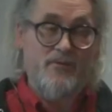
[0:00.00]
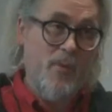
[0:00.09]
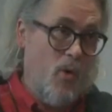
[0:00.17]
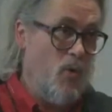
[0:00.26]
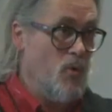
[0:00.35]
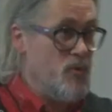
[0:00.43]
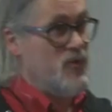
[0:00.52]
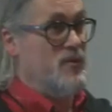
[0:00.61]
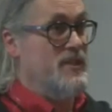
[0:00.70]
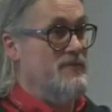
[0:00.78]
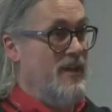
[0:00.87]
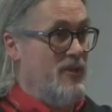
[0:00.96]
from all
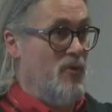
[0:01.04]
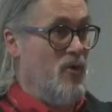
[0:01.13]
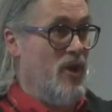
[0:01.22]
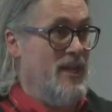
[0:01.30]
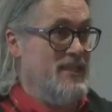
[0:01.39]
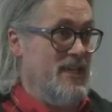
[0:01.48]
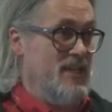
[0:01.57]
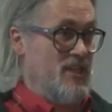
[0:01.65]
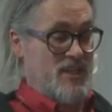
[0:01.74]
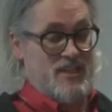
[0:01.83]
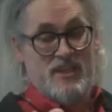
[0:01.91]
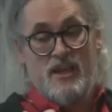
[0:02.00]
sorts of other
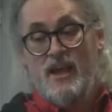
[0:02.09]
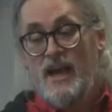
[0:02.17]
organisations.